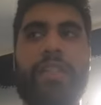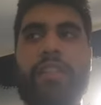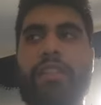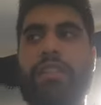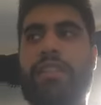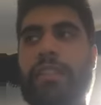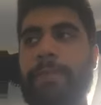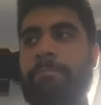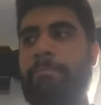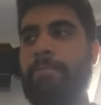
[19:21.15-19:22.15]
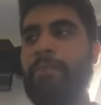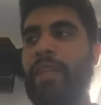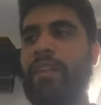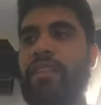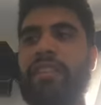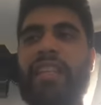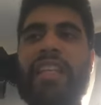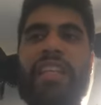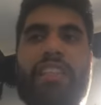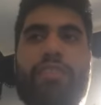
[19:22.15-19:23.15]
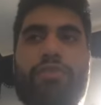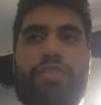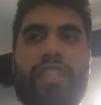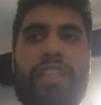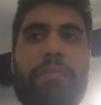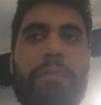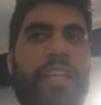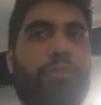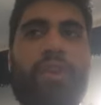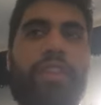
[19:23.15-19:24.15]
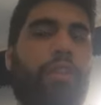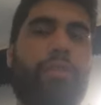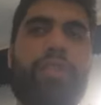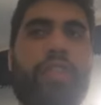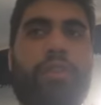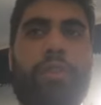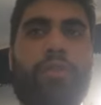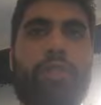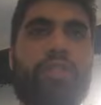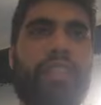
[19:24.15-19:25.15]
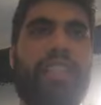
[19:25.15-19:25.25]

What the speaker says: because the drink is usually made with only cold water.